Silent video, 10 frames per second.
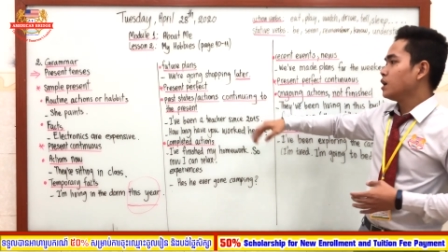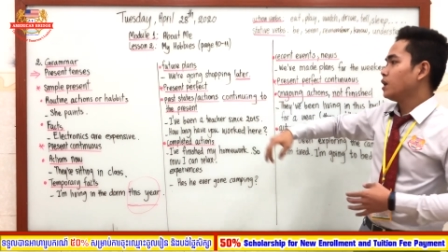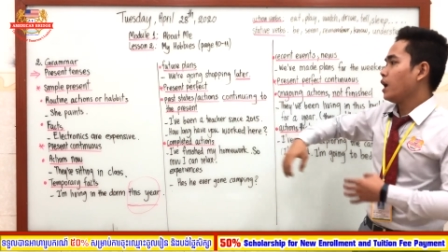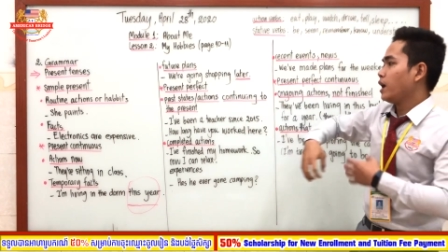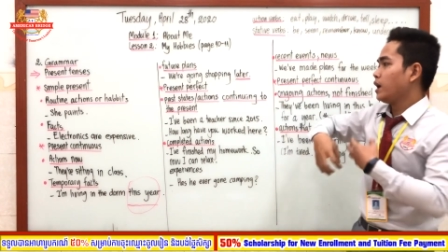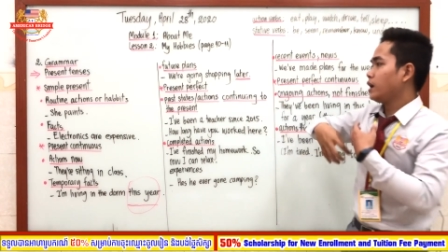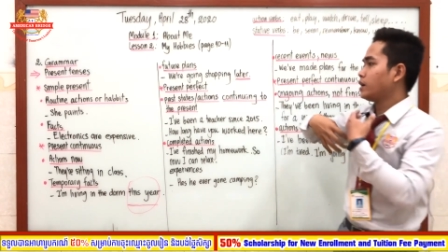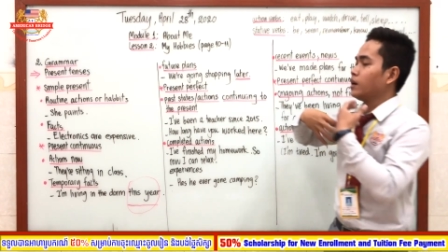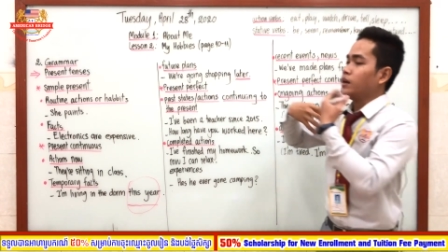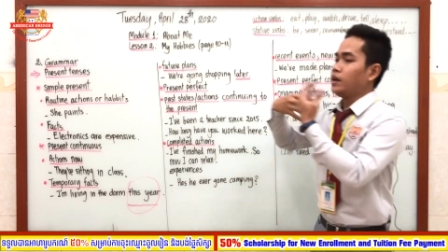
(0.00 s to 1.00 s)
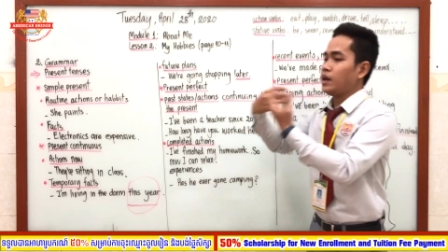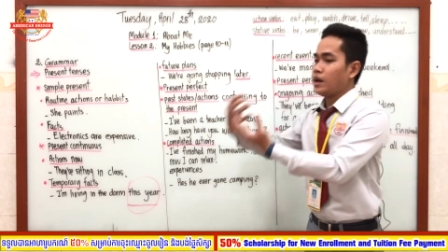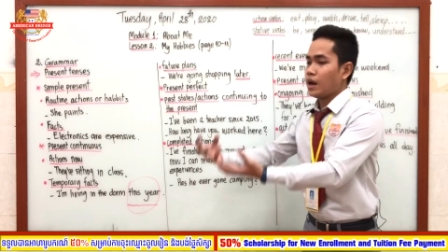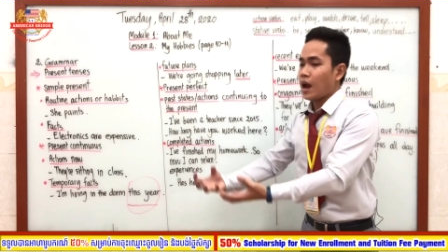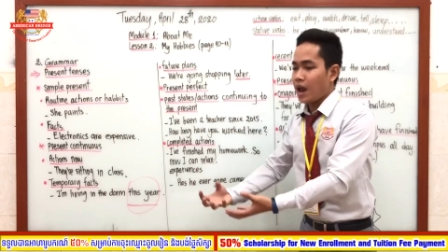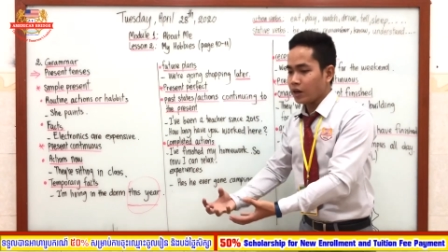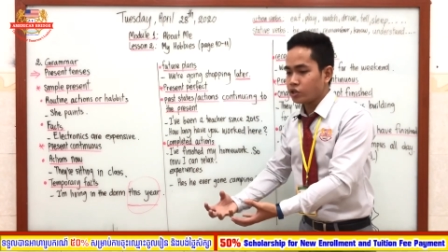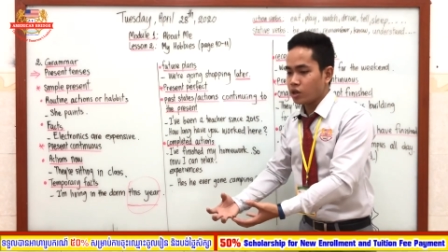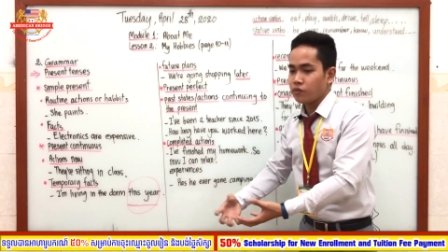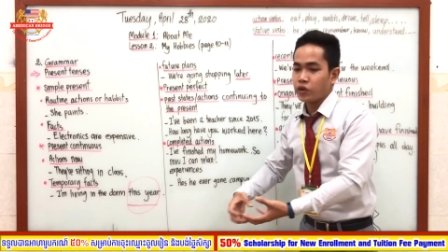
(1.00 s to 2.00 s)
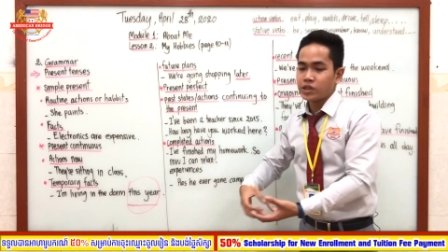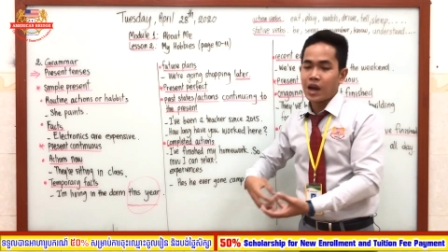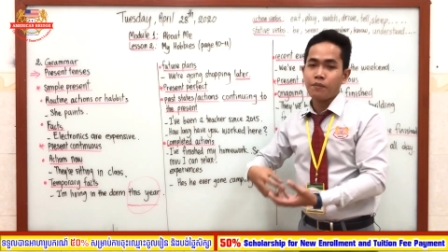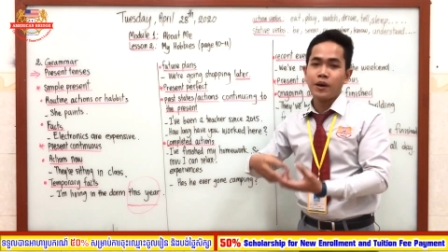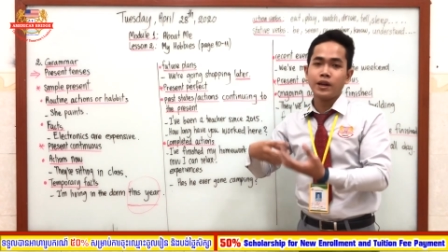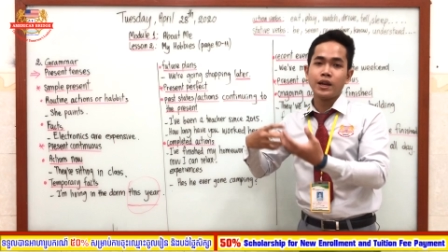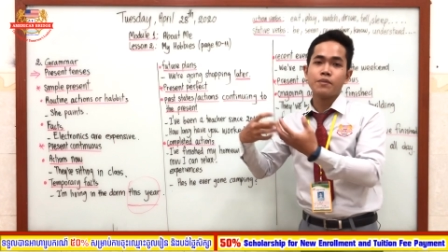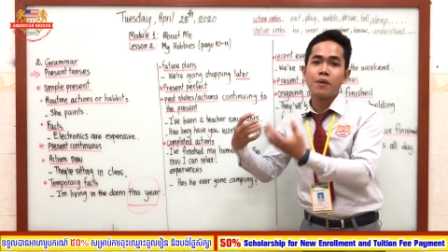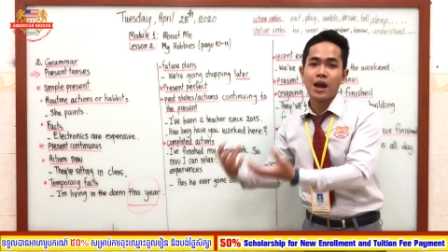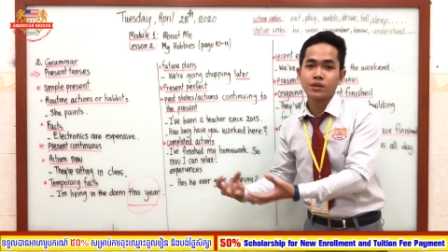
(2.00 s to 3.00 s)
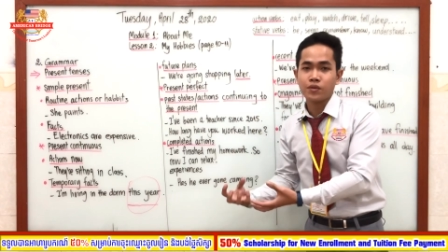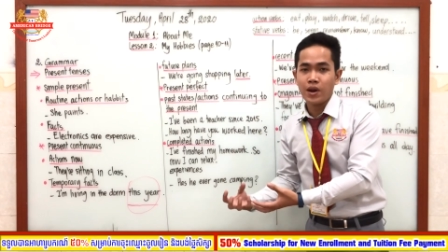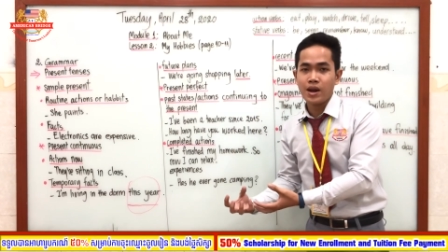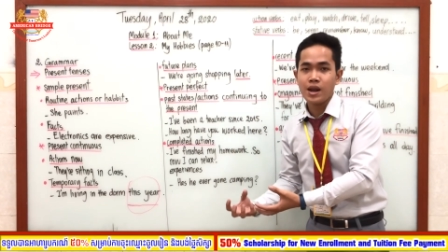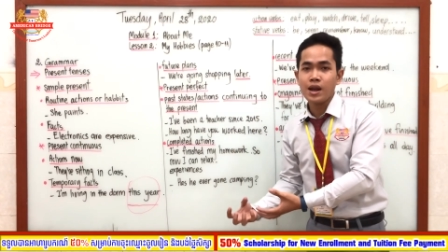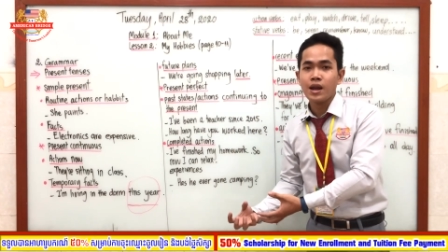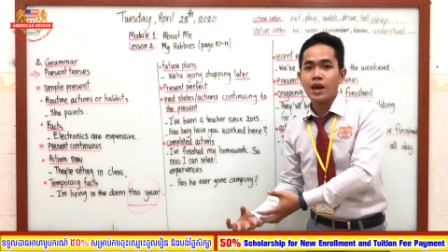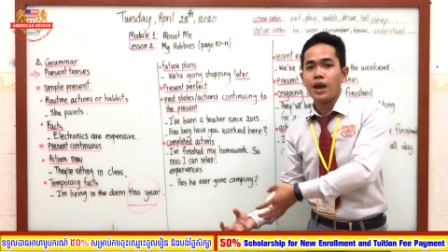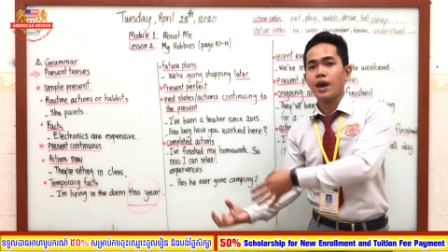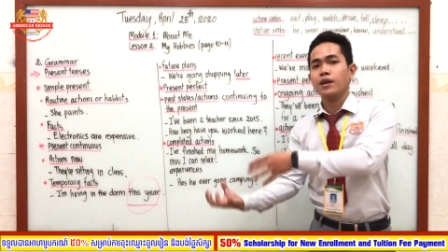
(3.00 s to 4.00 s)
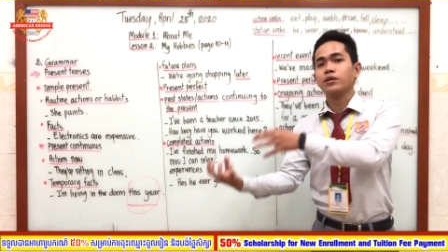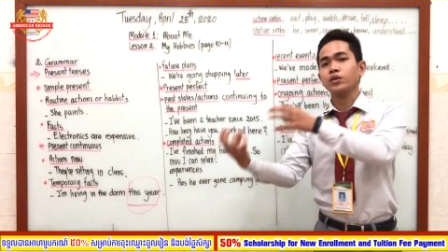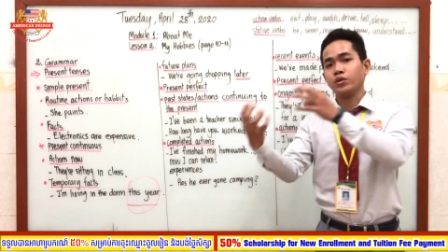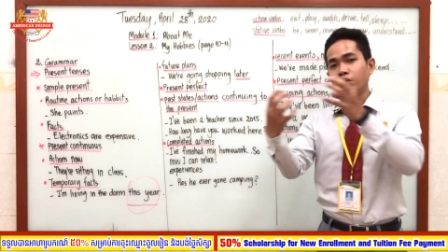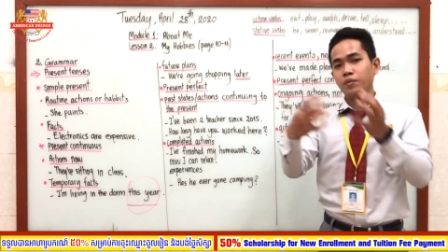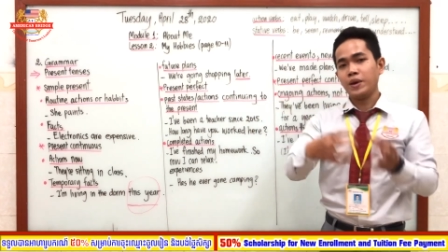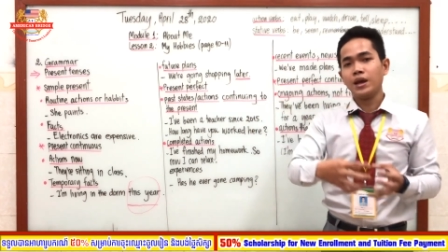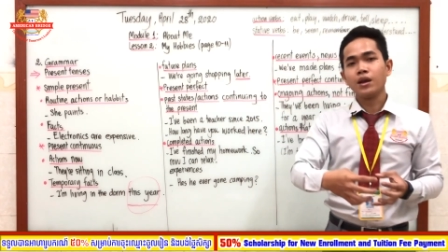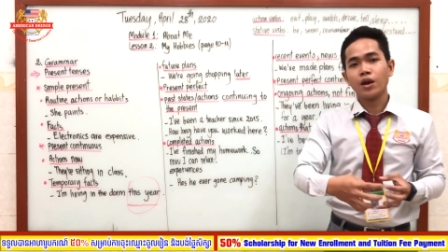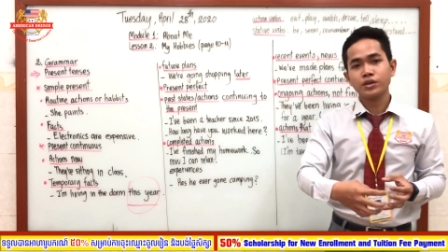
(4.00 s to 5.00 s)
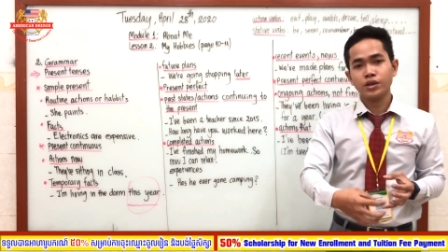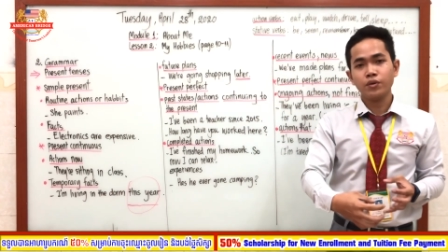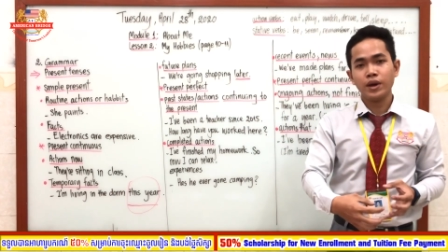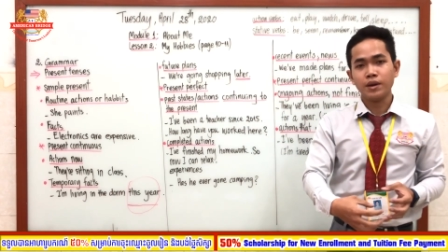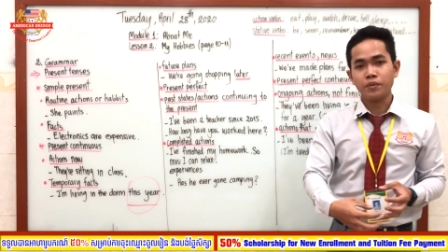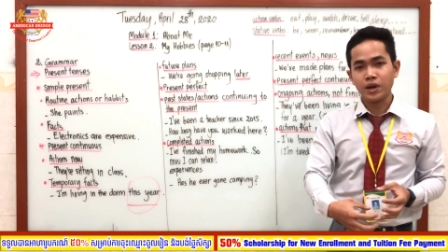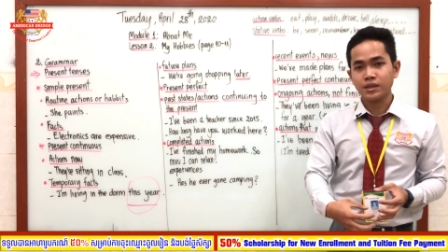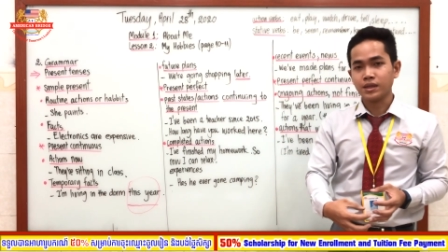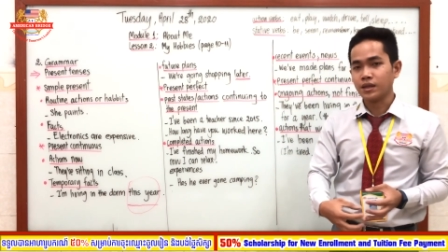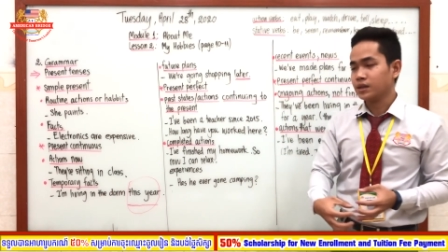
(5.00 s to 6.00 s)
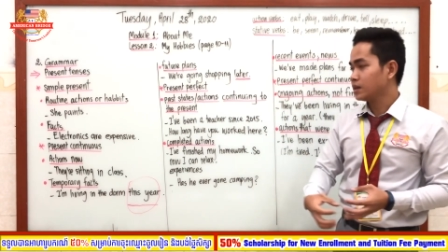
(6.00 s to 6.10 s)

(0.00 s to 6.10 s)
like the action which happened in the past already and could be continued in the present.